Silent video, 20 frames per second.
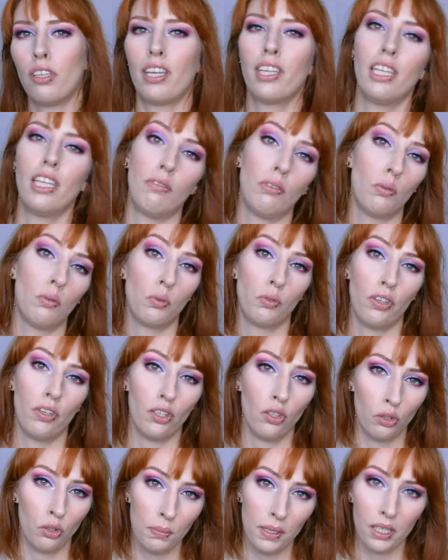And if it would
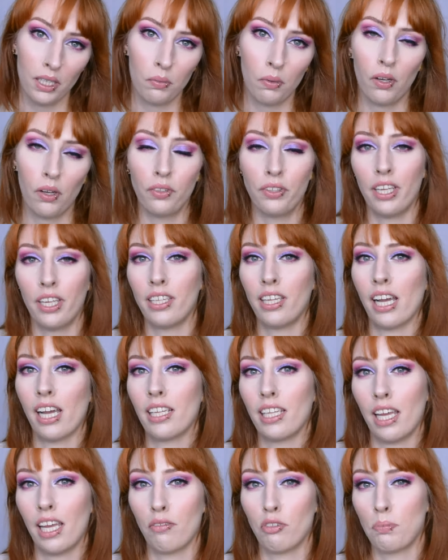fit on the big one, then
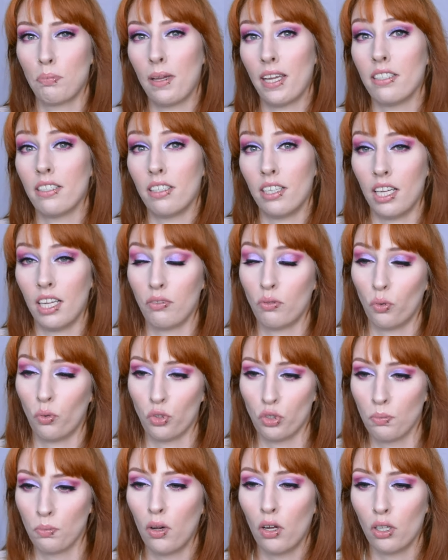I'd have space left on
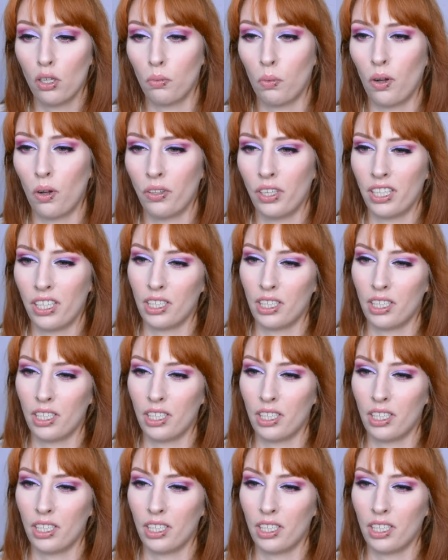the smaller one.